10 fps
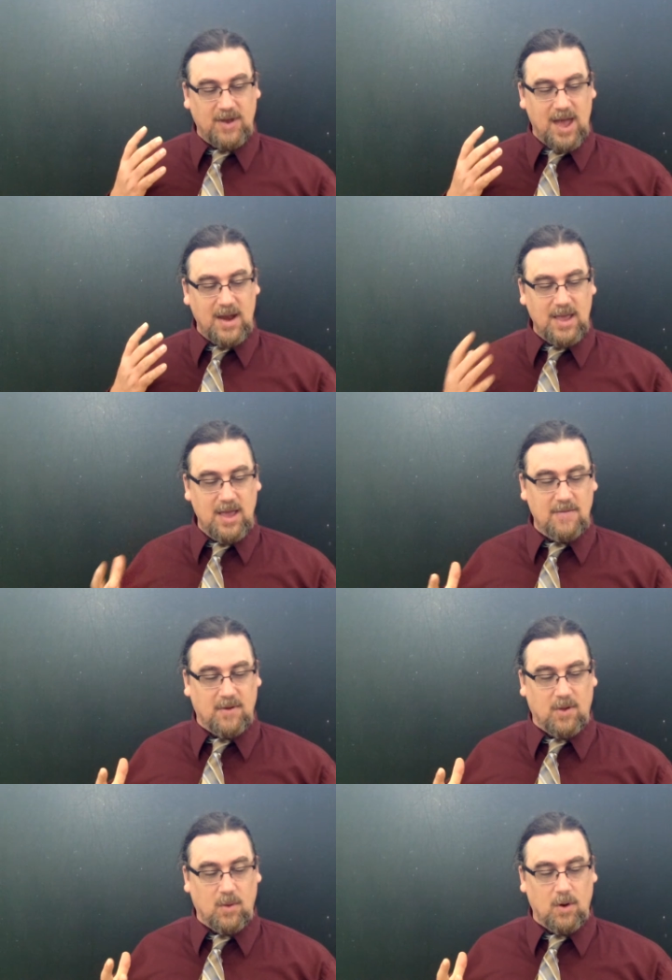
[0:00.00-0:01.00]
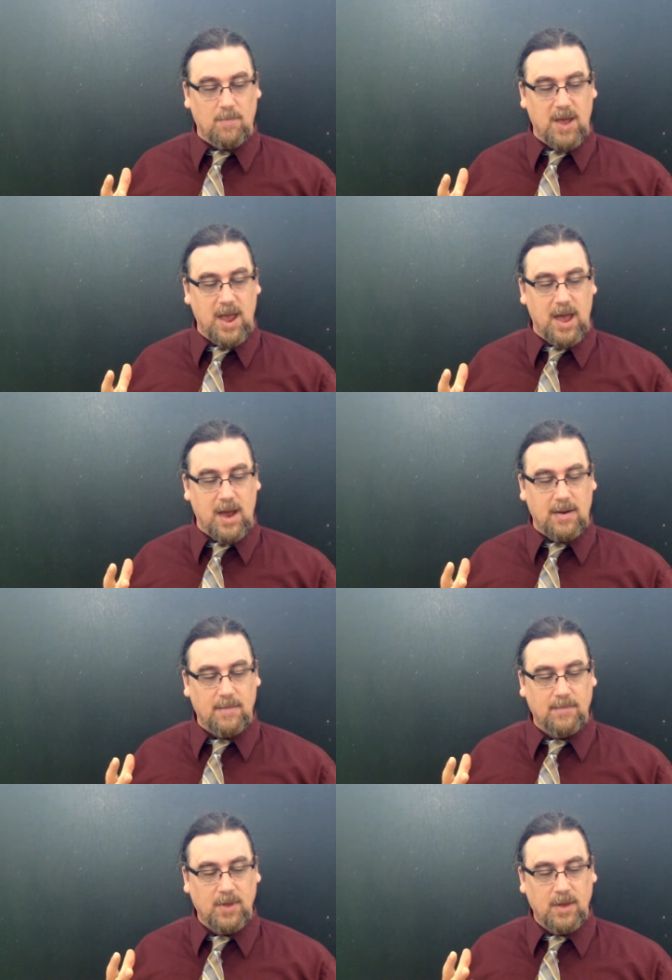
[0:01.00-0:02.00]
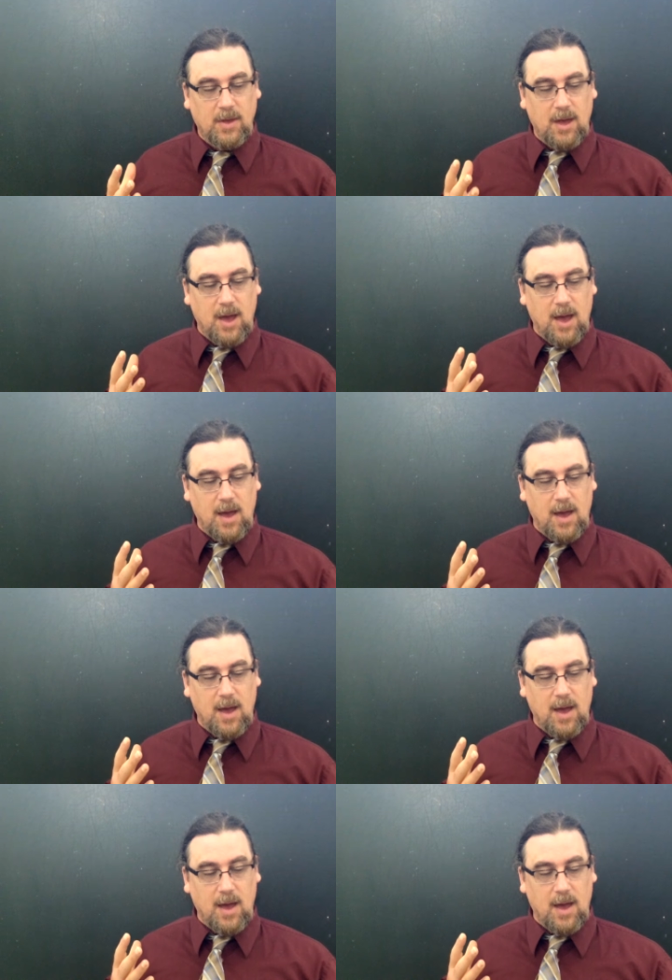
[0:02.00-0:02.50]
not evil or bad. He